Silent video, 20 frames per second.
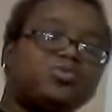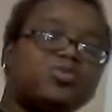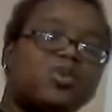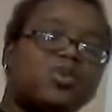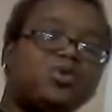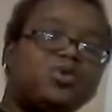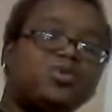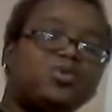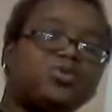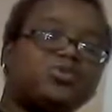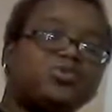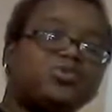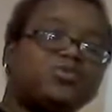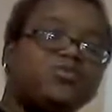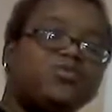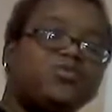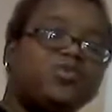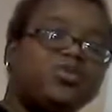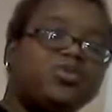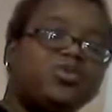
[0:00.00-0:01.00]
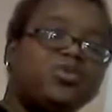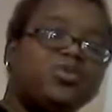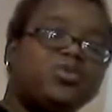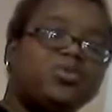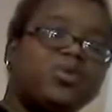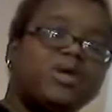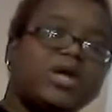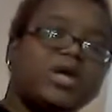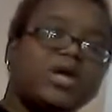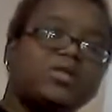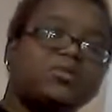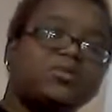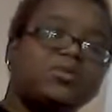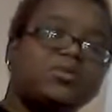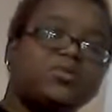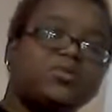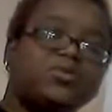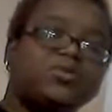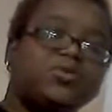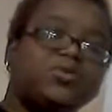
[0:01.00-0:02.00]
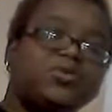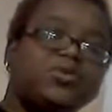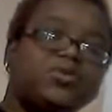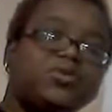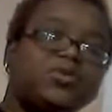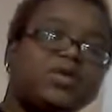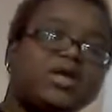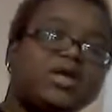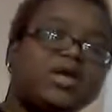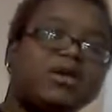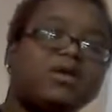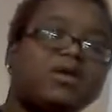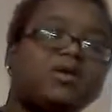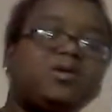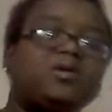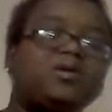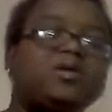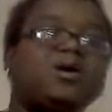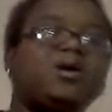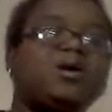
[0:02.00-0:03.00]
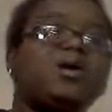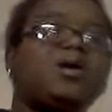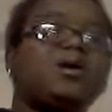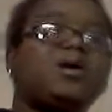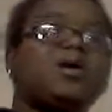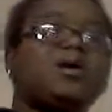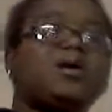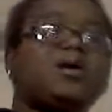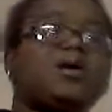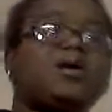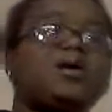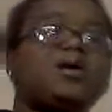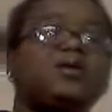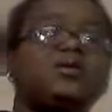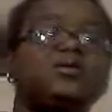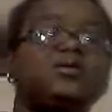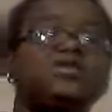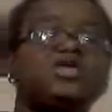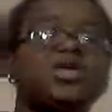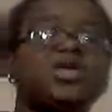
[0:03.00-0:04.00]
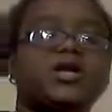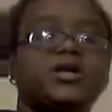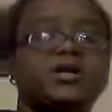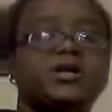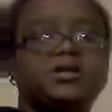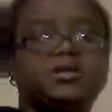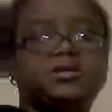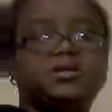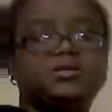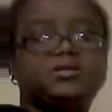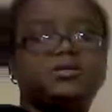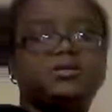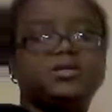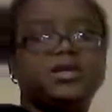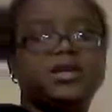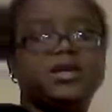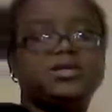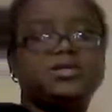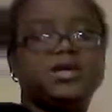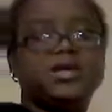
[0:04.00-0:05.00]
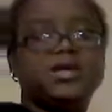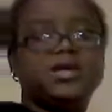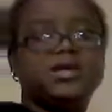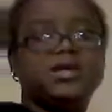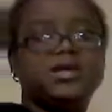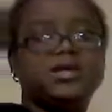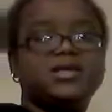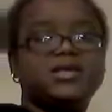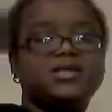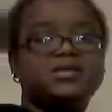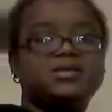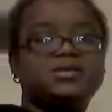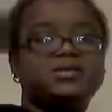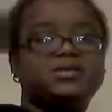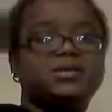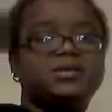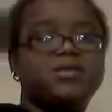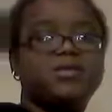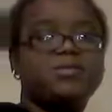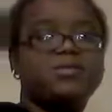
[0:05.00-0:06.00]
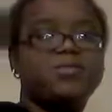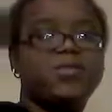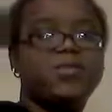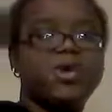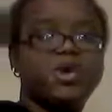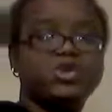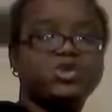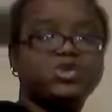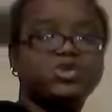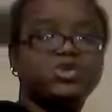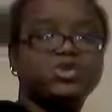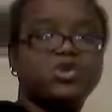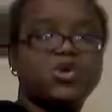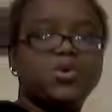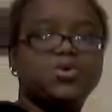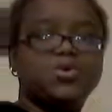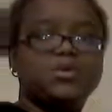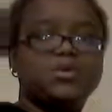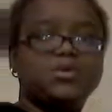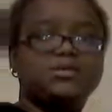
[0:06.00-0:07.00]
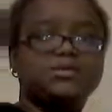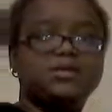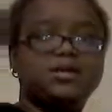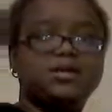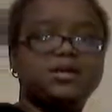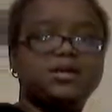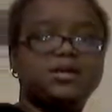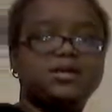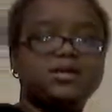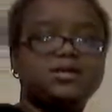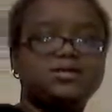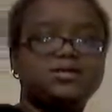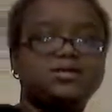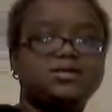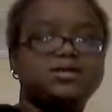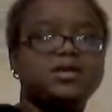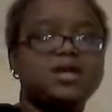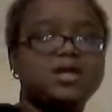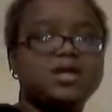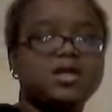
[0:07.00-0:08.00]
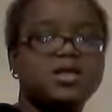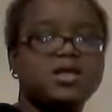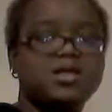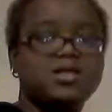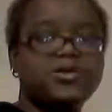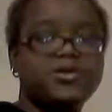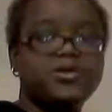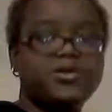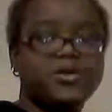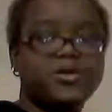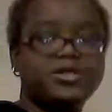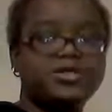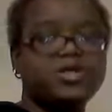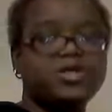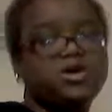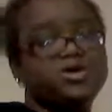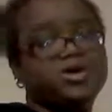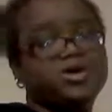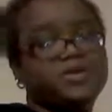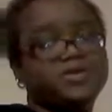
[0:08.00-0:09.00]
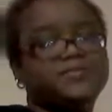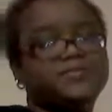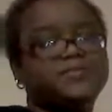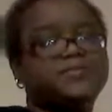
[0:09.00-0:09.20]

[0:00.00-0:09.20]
to our YouTube video. We got some video there. The channel name is Buckstroke Business Learning Channel.